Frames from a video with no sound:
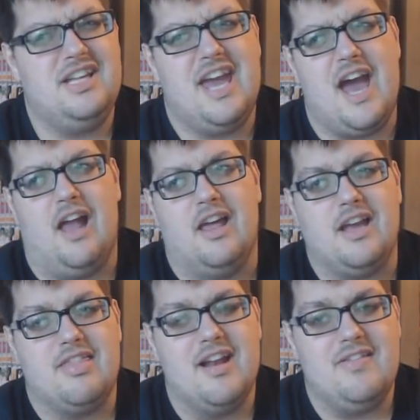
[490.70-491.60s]
yeah,
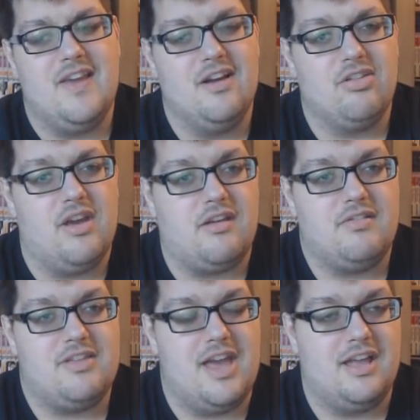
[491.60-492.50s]
like if anything is like
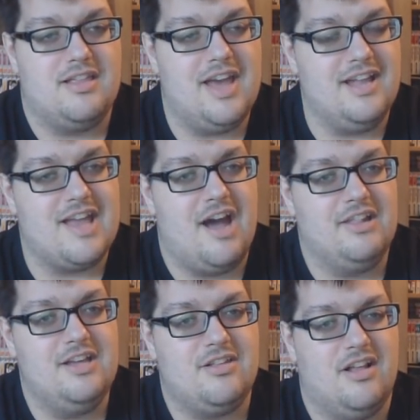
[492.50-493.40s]
take take
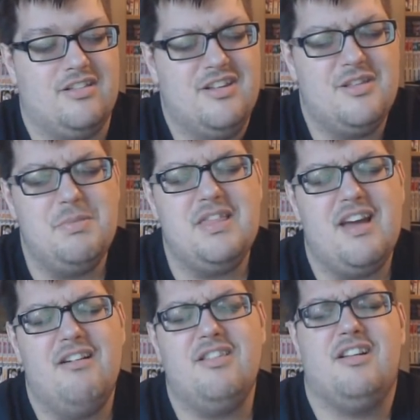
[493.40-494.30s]
down these guys, because to me
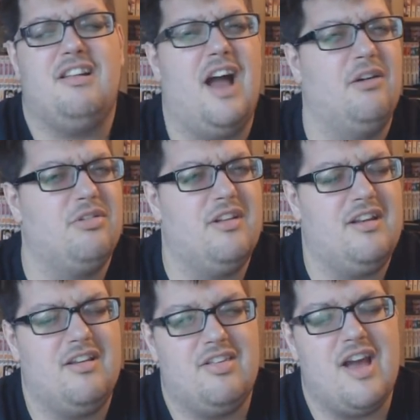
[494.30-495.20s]
there is Klaus
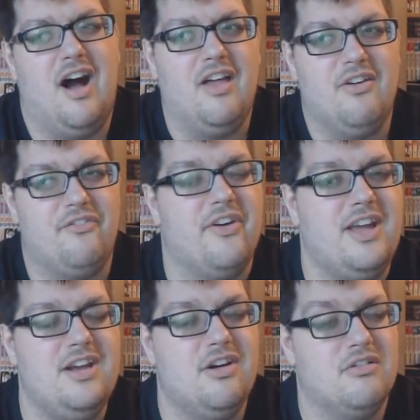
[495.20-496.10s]
and it's that other
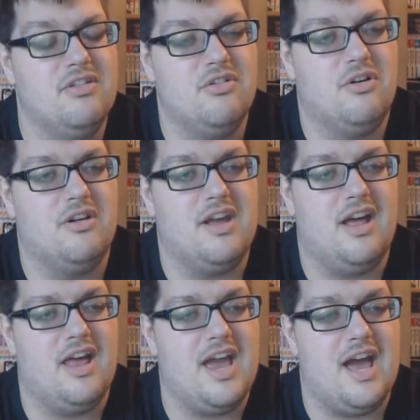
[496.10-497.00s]
fucking Golden Dawn
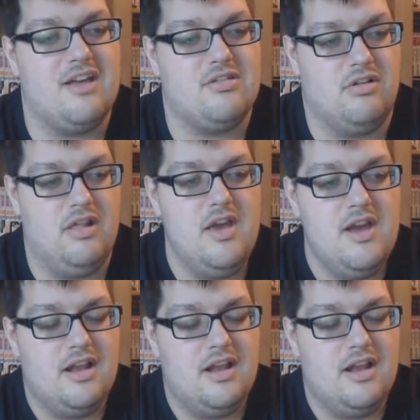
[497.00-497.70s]
uh, like asshole.